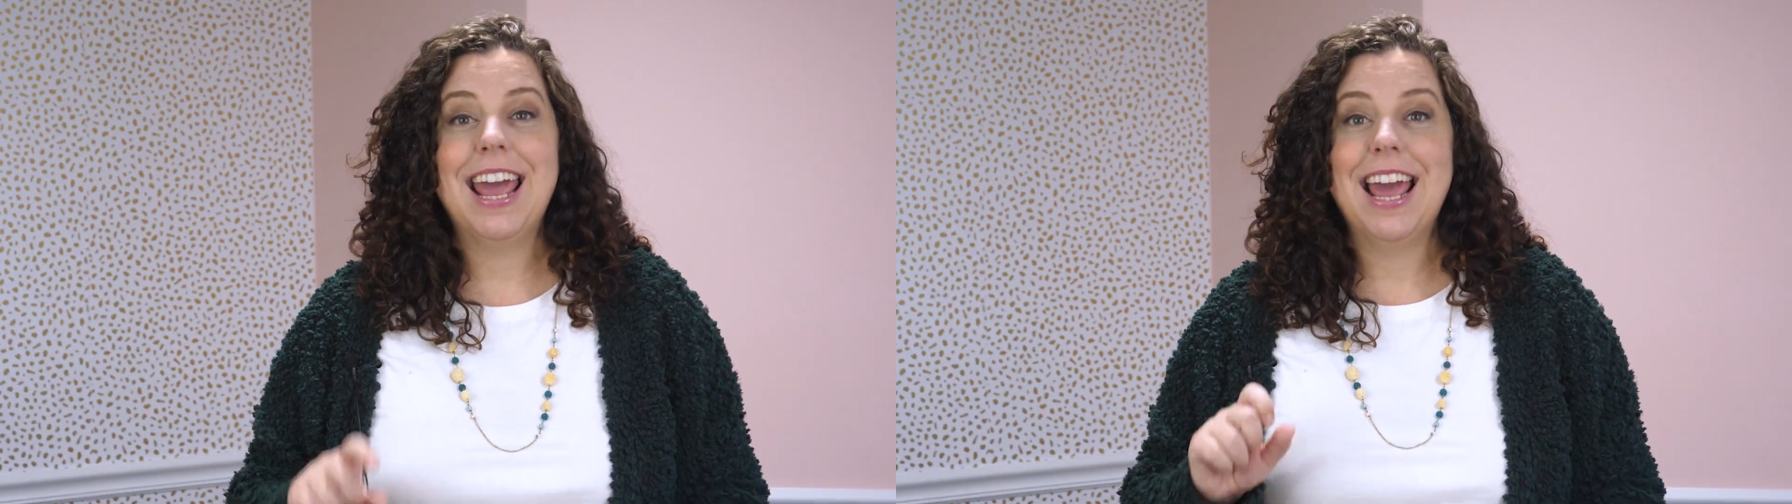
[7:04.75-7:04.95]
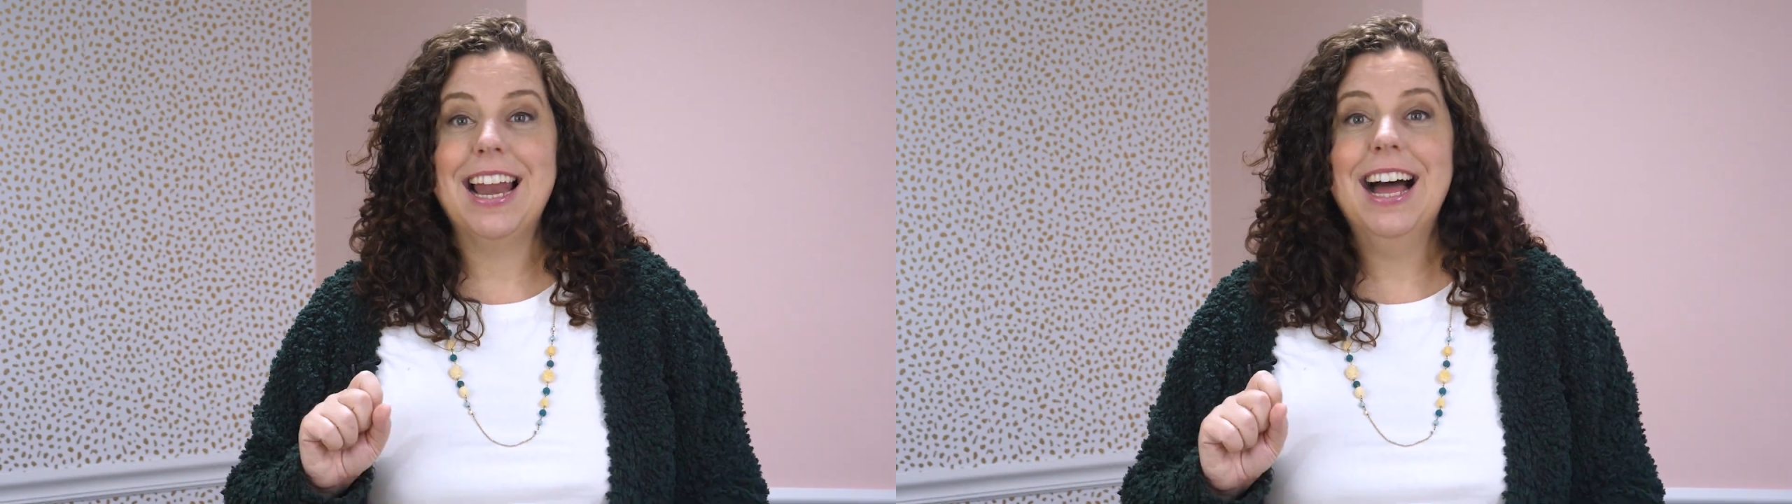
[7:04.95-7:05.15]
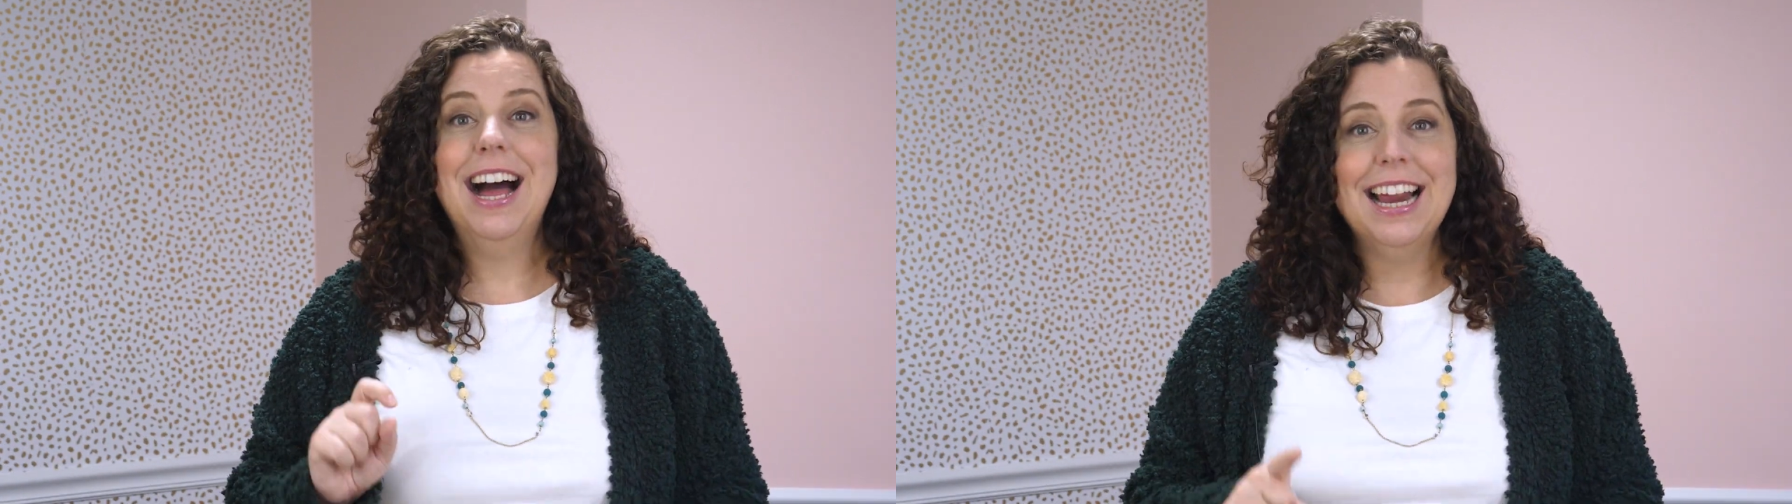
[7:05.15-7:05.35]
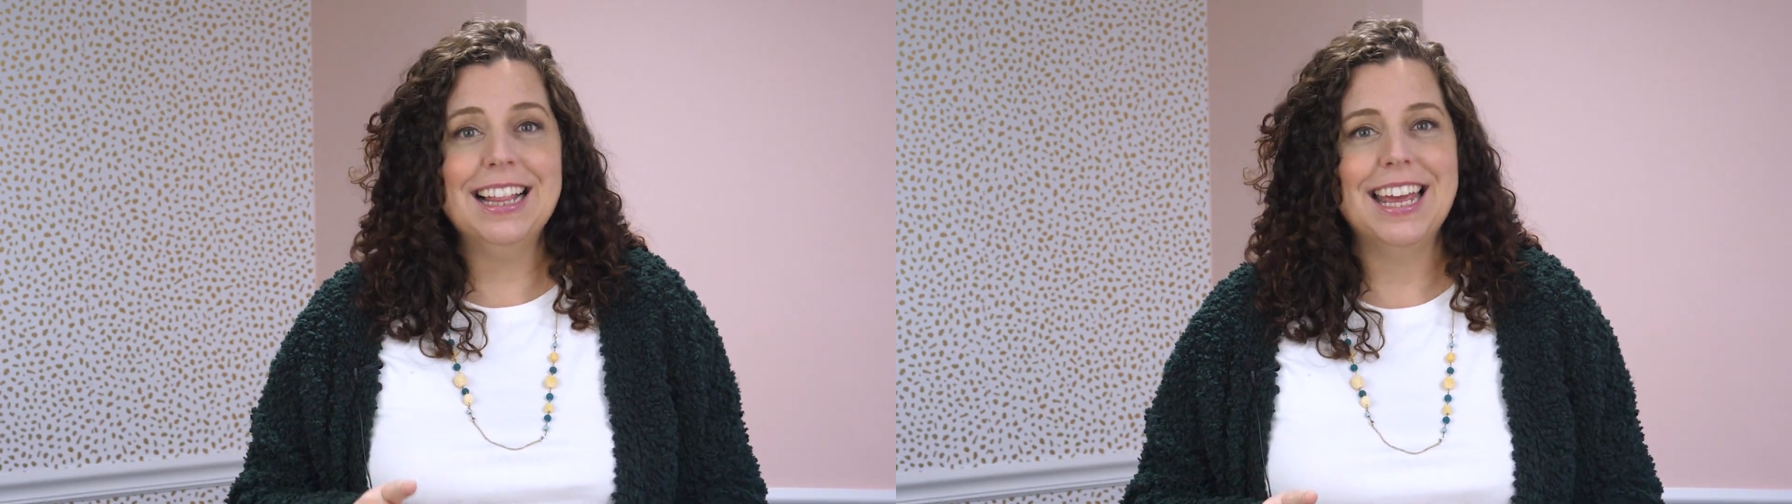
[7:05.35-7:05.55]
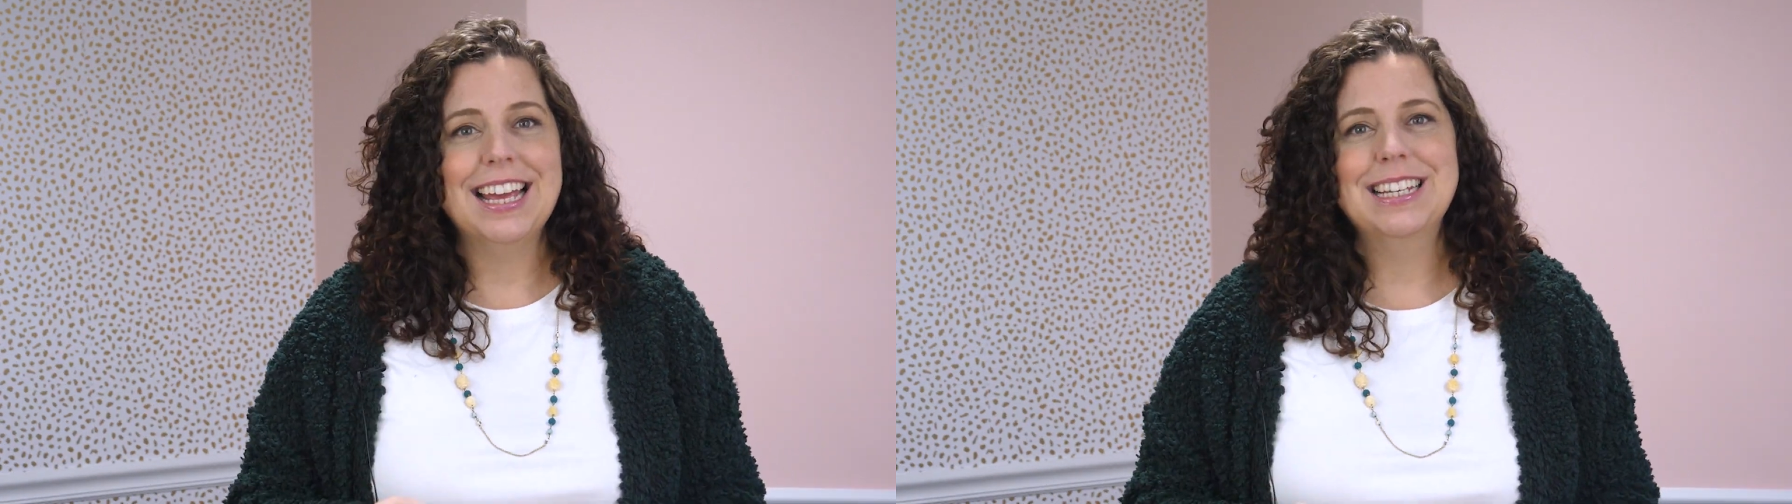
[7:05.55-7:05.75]
and
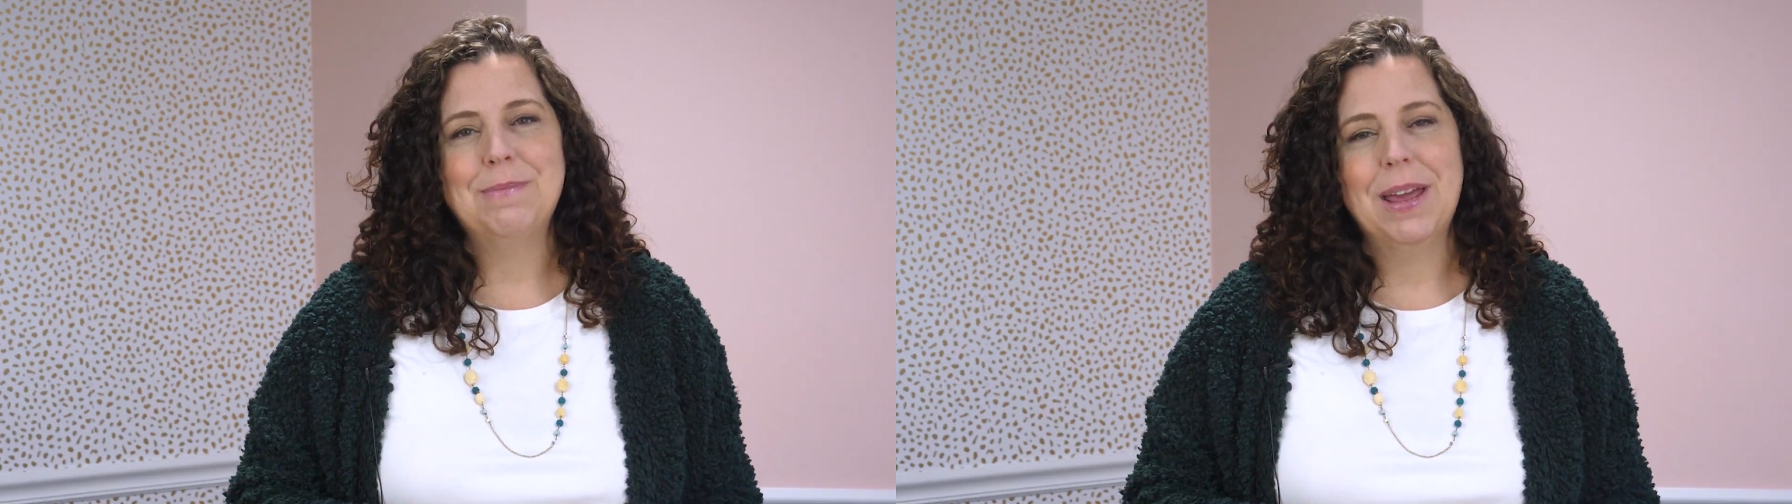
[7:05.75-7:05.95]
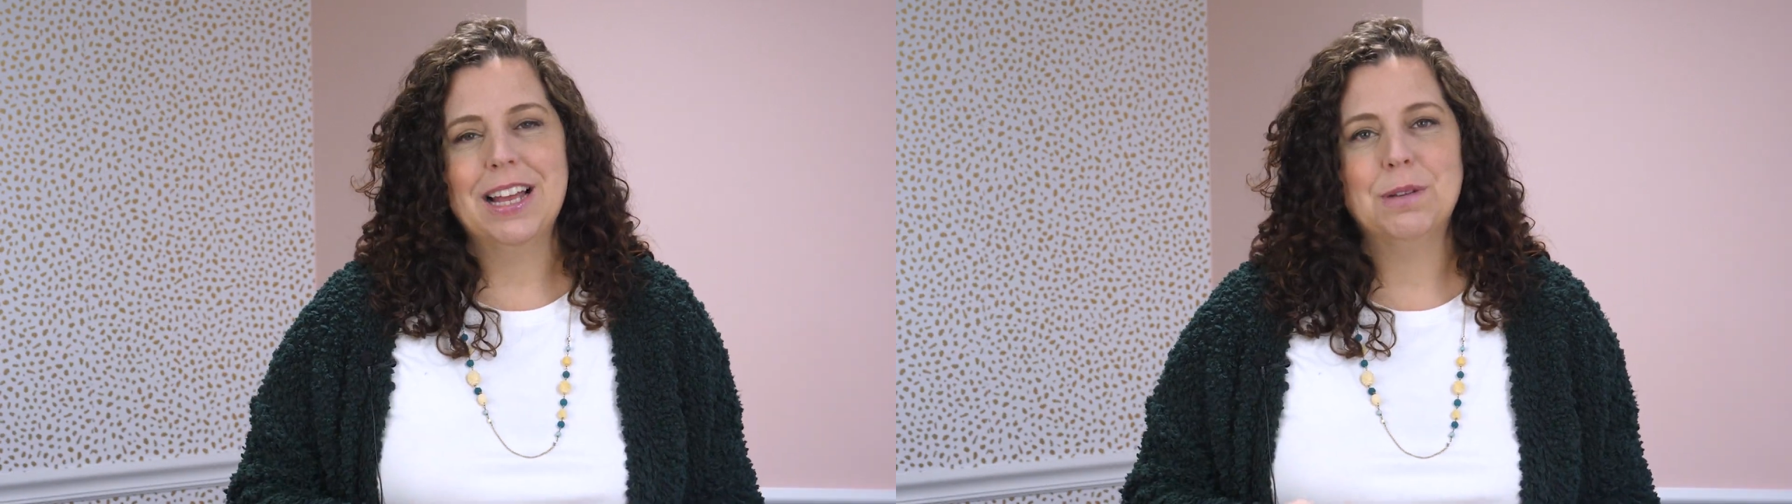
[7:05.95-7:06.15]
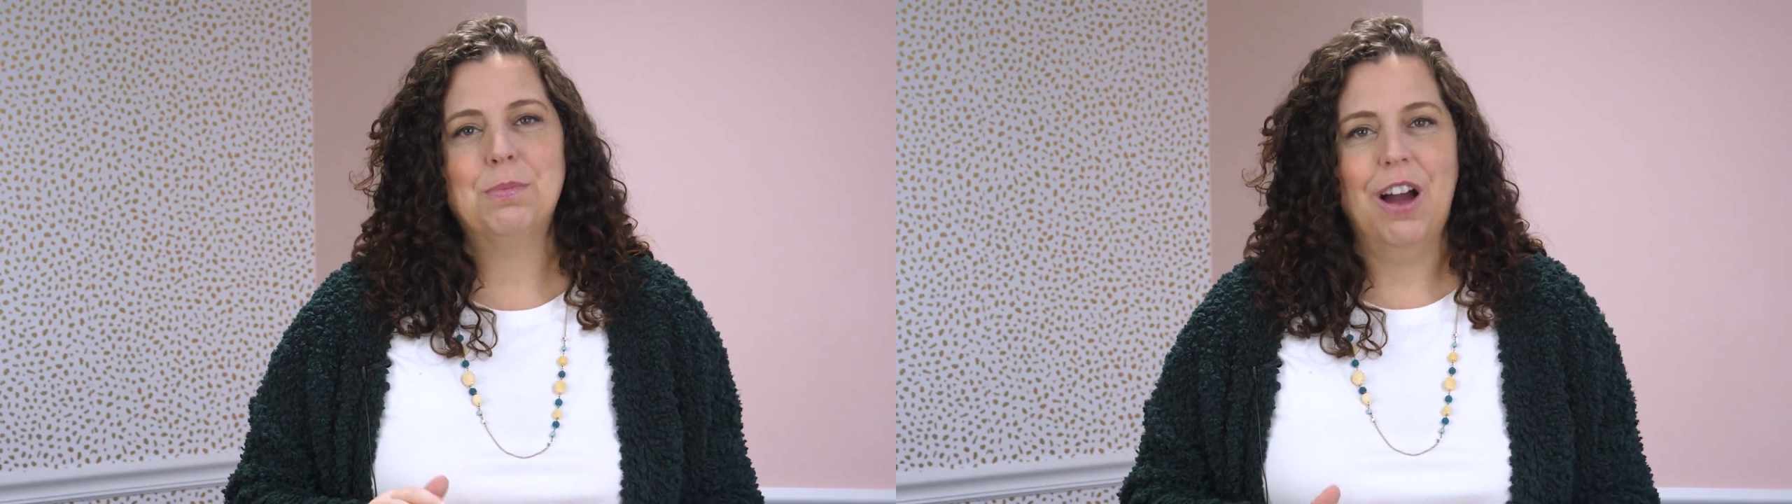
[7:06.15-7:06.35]
highly in-demand